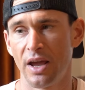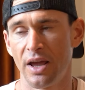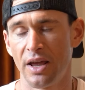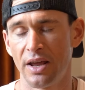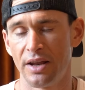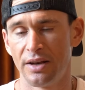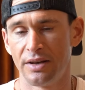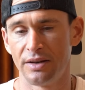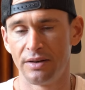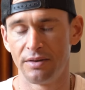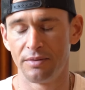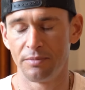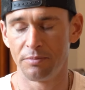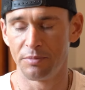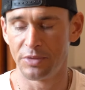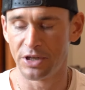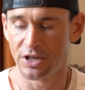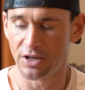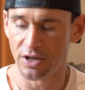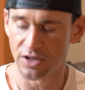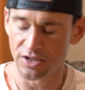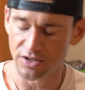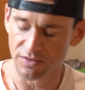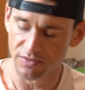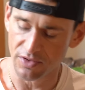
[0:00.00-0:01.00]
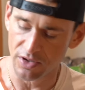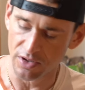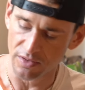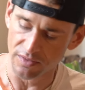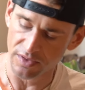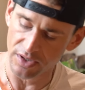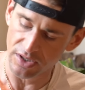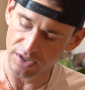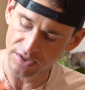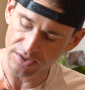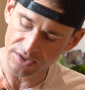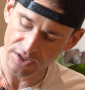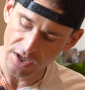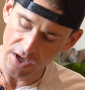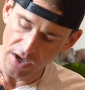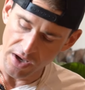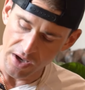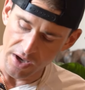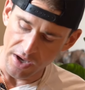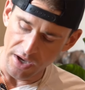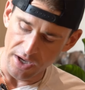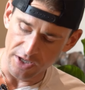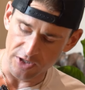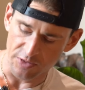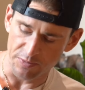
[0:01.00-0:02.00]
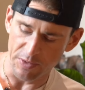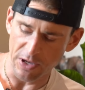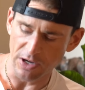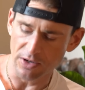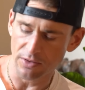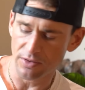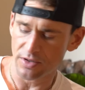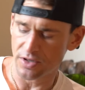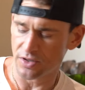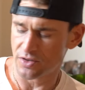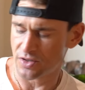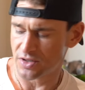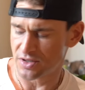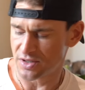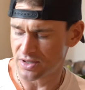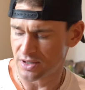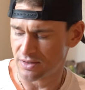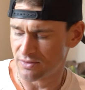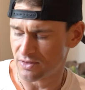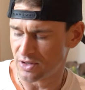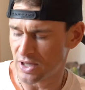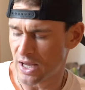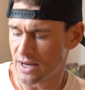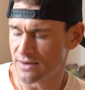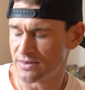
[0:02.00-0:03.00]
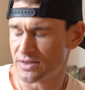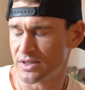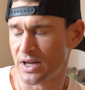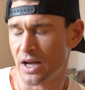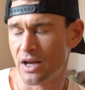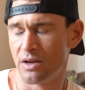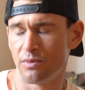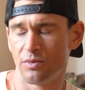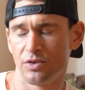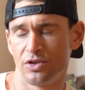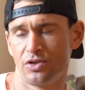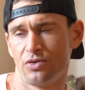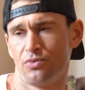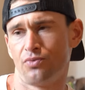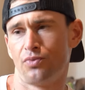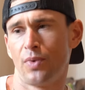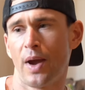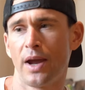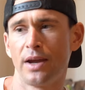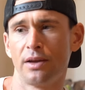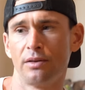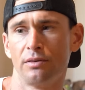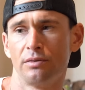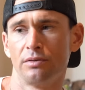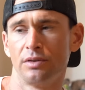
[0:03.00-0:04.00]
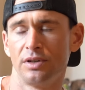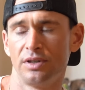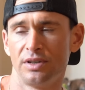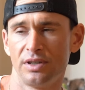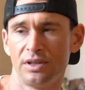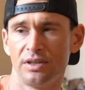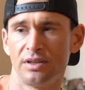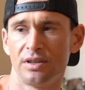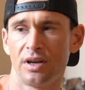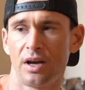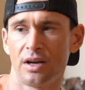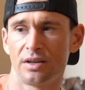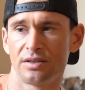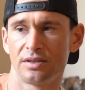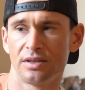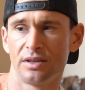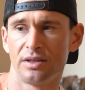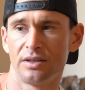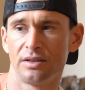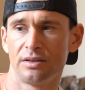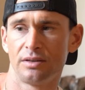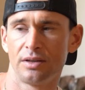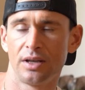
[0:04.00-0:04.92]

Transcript: And because of all this, it's better to just live a lifestyle in which you're regularly detoxing.